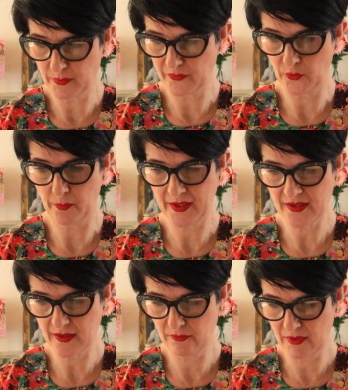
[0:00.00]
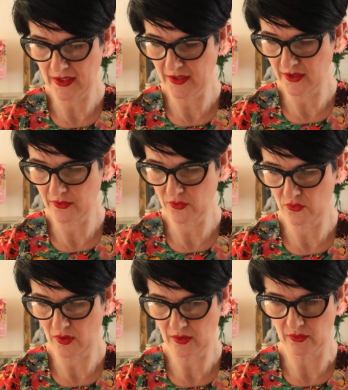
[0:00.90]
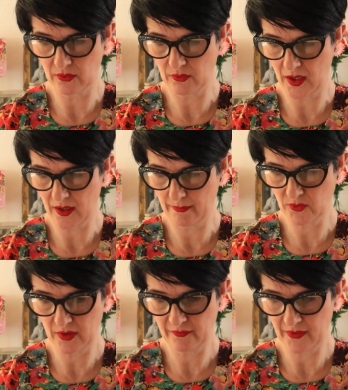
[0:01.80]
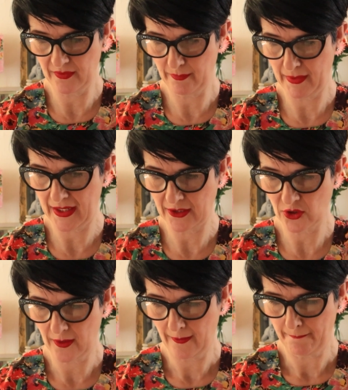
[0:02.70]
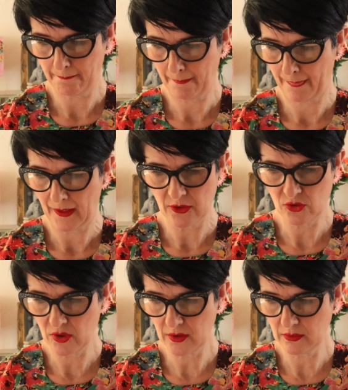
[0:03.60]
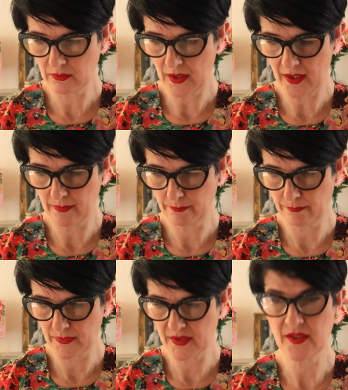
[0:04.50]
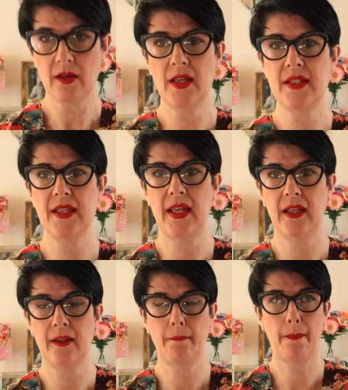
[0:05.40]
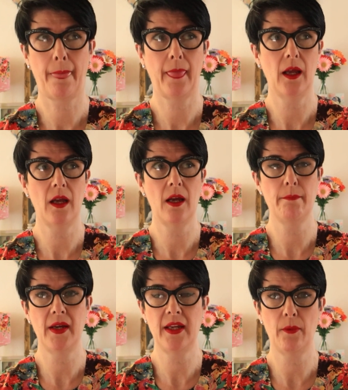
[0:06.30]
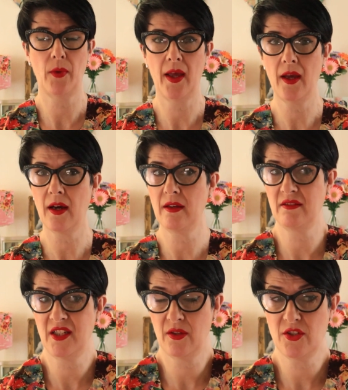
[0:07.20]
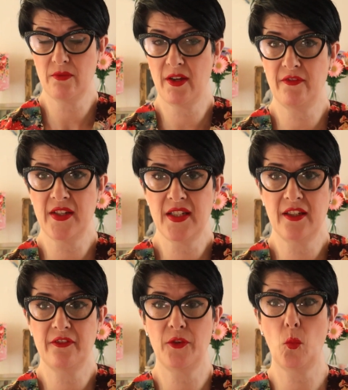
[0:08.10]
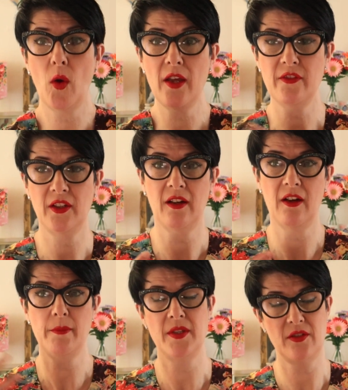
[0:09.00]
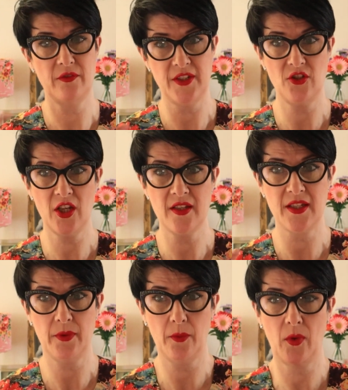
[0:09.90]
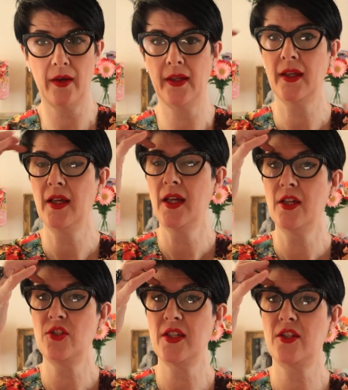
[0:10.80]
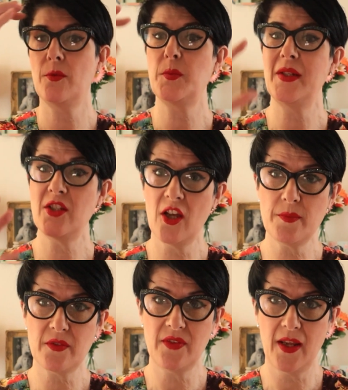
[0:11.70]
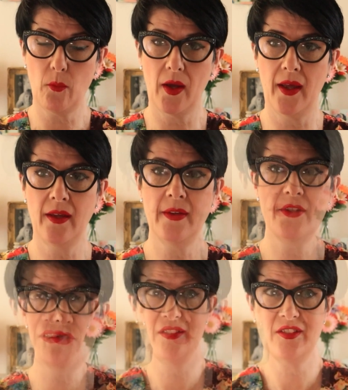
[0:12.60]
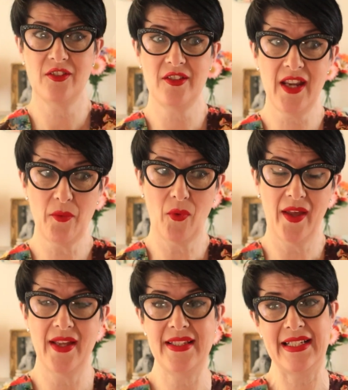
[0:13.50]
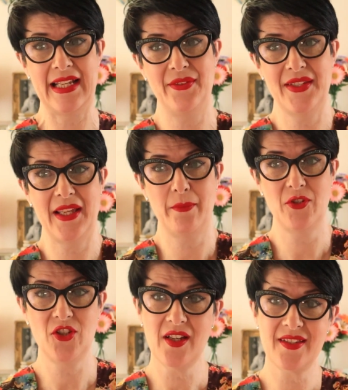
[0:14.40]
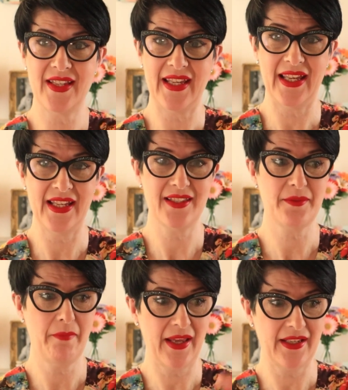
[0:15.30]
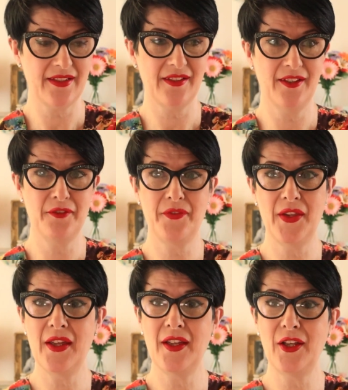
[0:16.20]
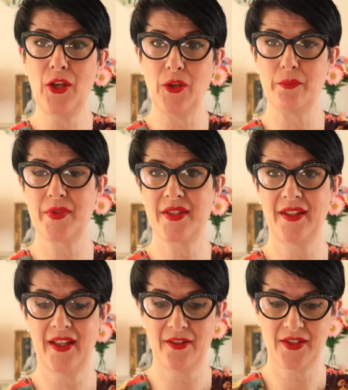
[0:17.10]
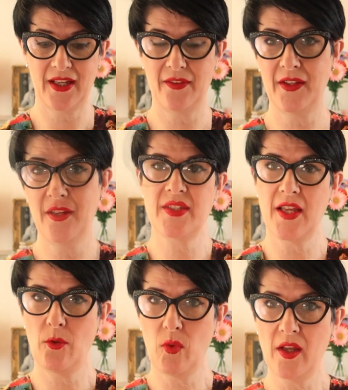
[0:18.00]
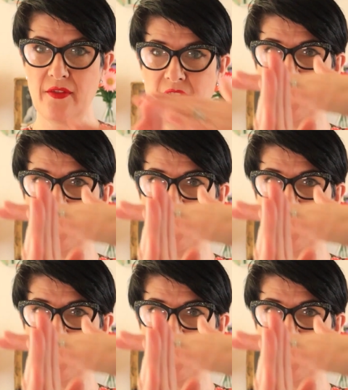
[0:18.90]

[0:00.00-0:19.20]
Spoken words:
before, because I really do struggle, trying to find the page, sizing my knitwear. You know, I do my fitting for woven garments and obviously jersey when I'm wearing jersey tops, but in terms of knitwear, struggle. Knitwear is exactly the same as jersey. It's made of the loops that go together, you know. So woven